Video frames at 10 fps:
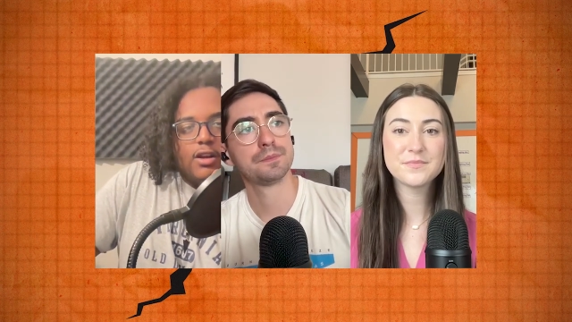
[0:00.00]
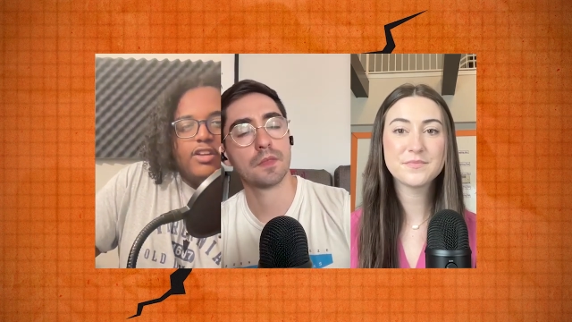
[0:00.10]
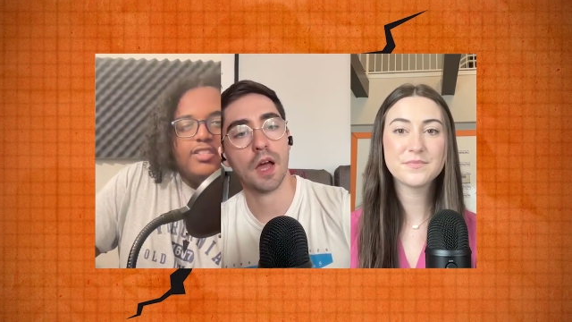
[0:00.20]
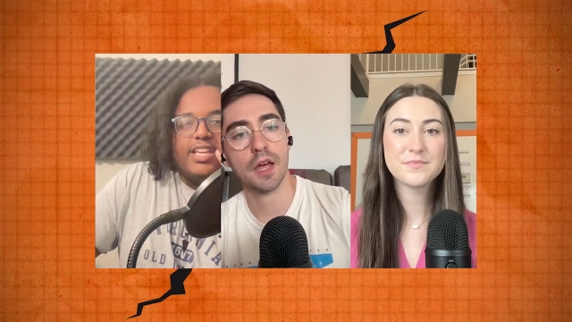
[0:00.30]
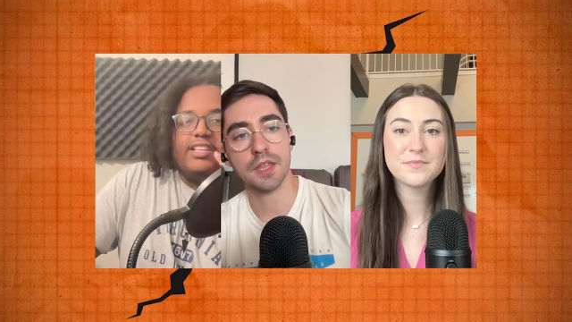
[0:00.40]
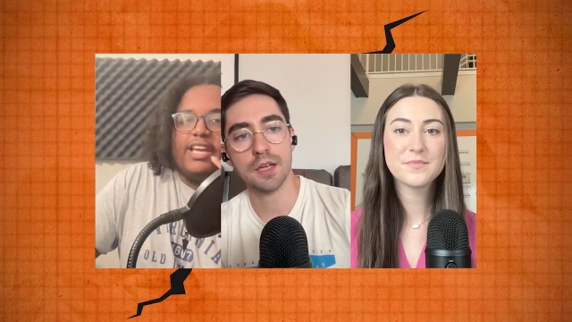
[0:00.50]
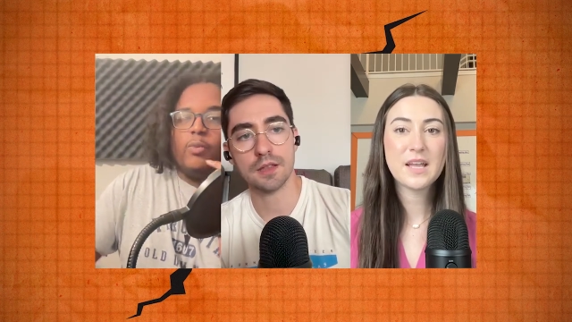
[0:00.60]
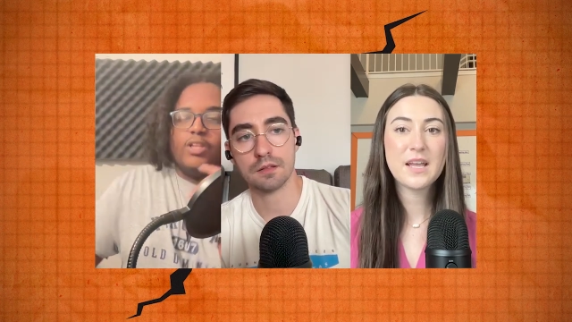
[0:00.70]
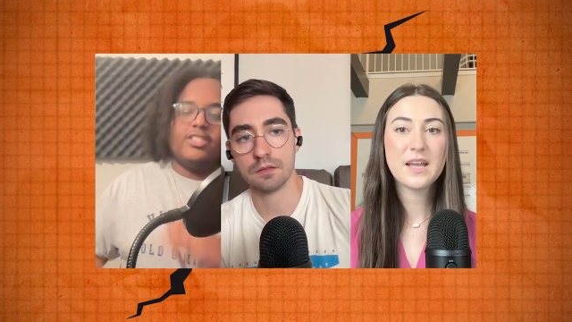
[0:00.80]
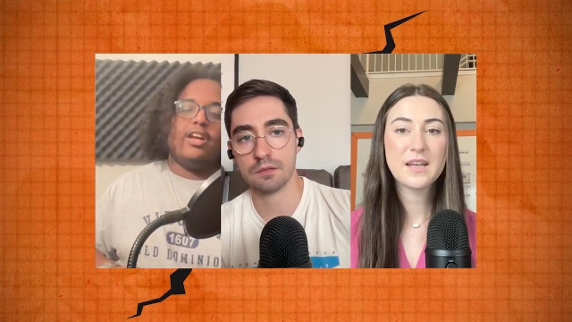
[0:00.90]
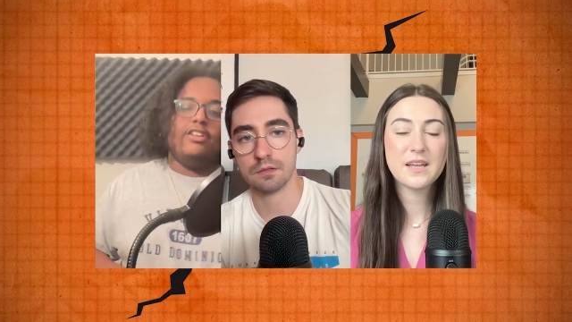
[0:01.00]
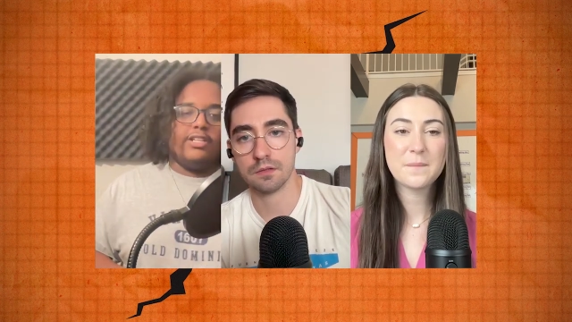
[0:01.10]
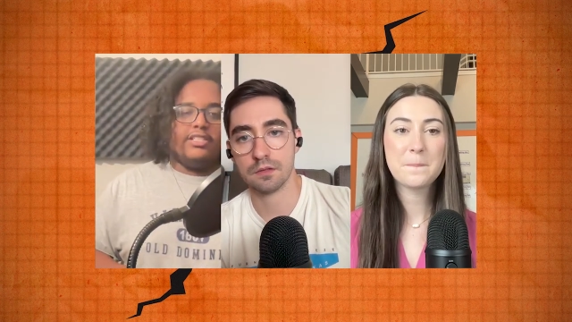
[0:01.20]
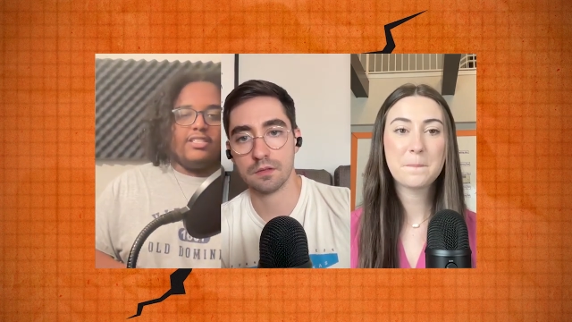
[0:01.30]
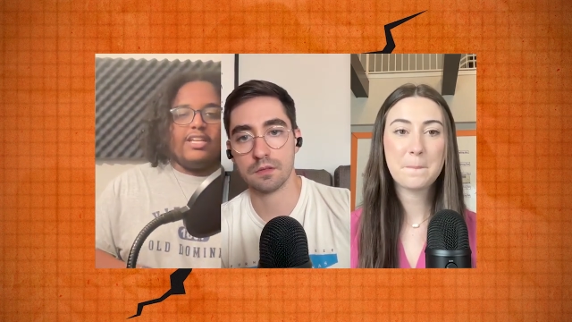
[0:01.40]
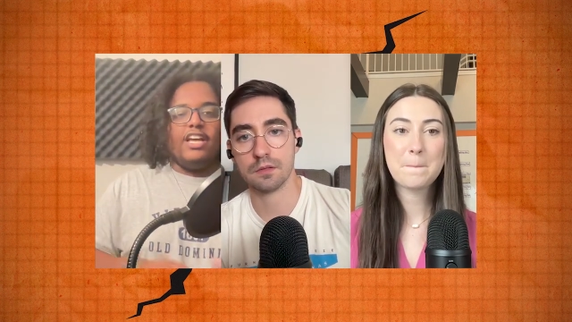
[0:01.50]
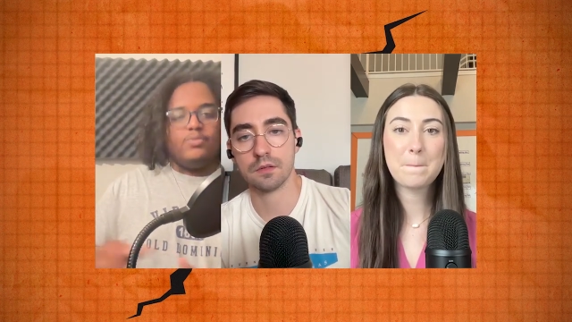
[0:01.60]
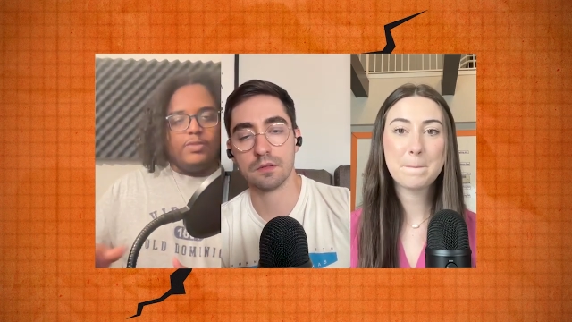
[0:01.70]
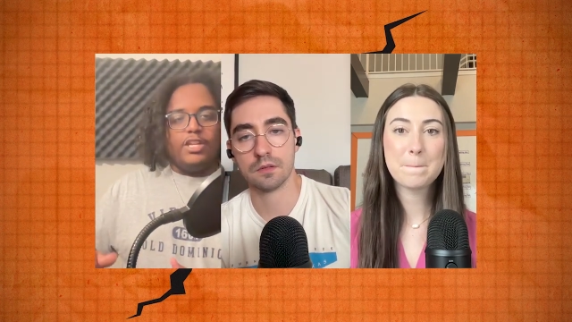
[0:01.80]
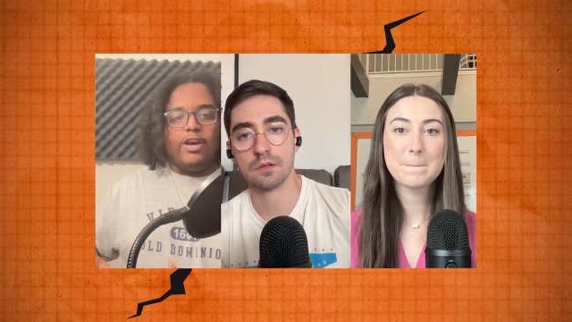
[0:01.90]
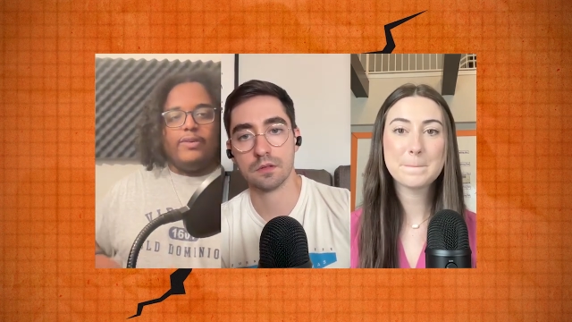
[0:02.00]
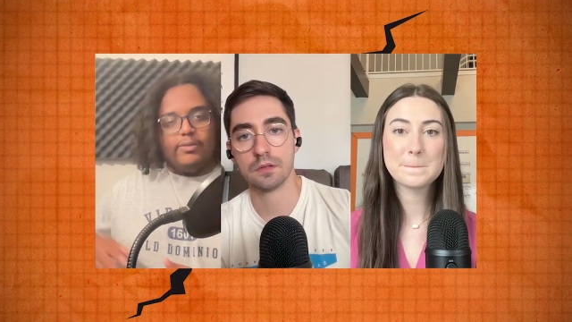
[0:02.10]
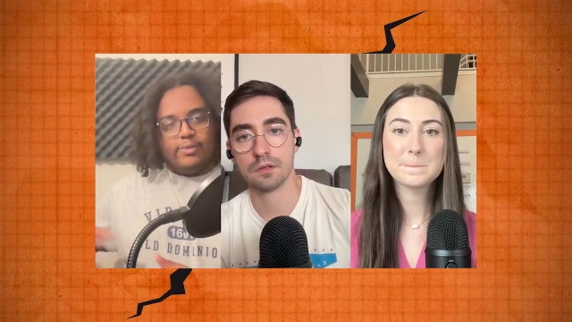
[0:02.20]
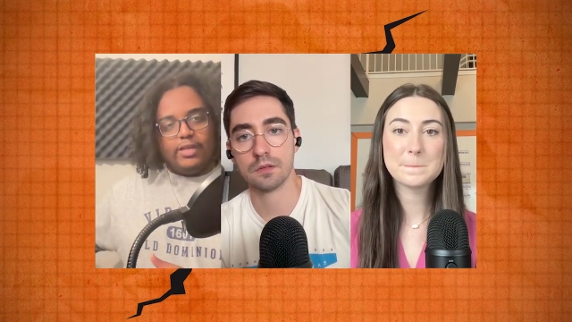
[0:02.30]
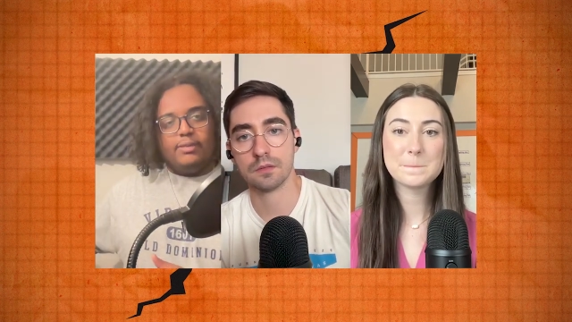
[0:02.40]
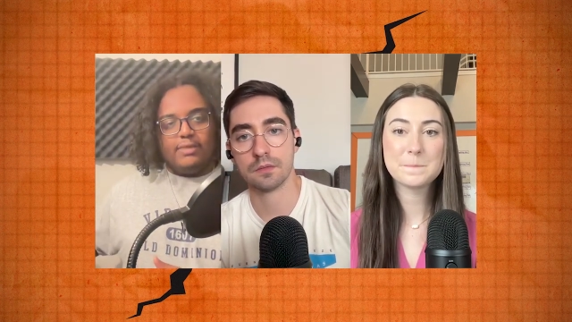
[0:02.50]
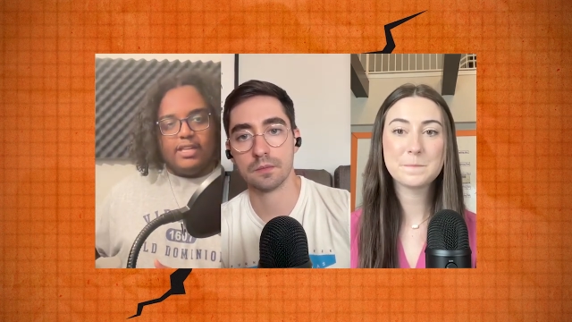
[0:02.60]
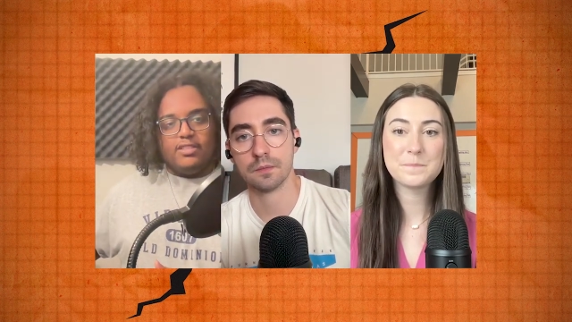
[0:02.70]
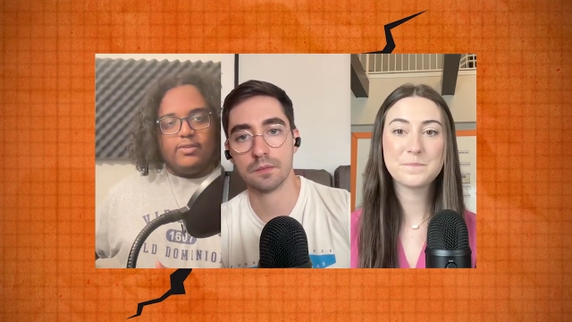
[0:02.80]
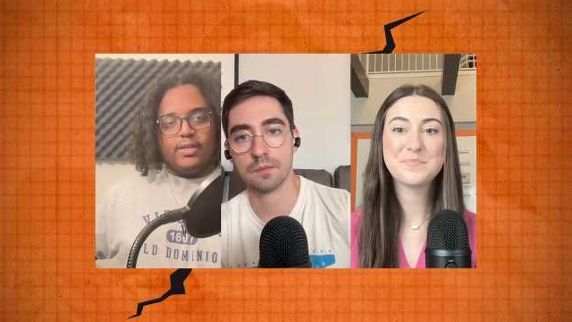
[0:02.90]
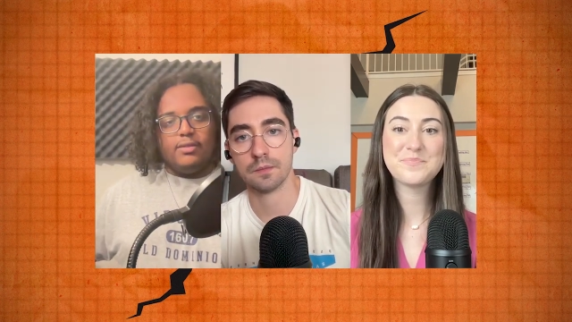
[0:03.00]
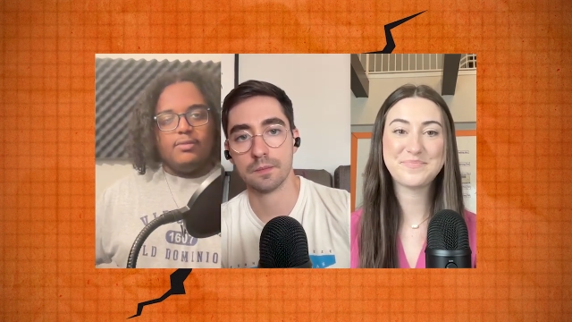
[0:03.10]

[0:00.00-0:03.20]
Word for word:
Speaker 1: are you saying I like once the contract is signed, we know and then we get into it?